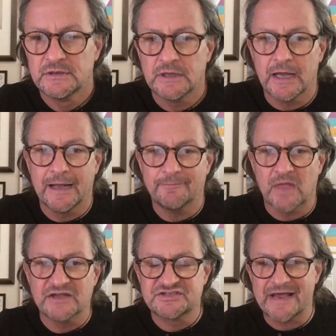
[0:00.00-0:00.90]

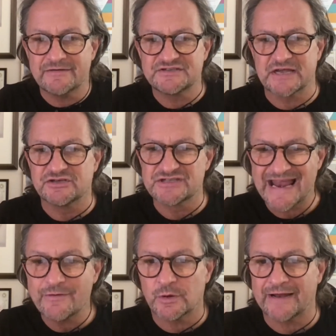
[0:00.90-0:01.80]
And Sarah said, does
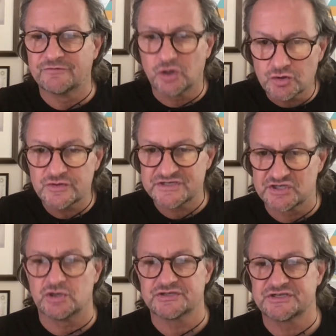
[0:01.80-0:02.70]
anyone have good
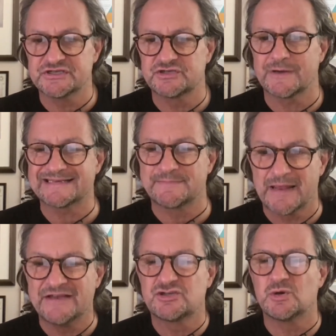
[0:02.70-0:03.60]
resources to
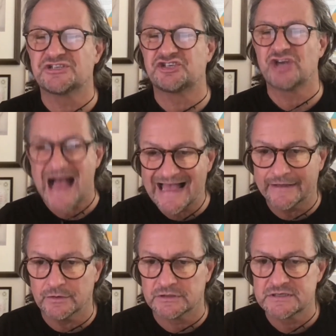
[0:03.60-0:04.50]
explain to a
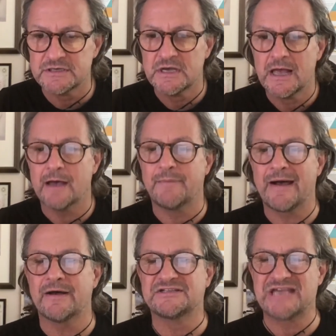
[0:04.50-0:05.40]
child
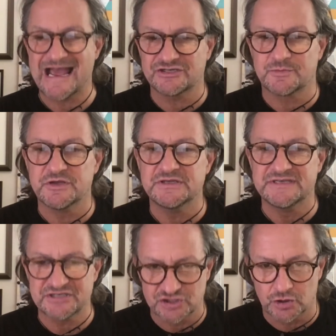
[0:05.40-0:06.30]
about attachment
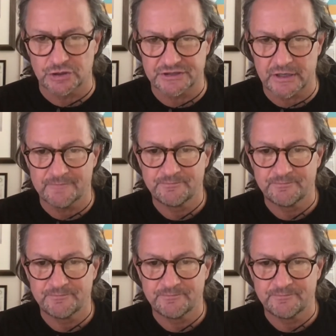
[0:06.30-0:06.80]
disorder,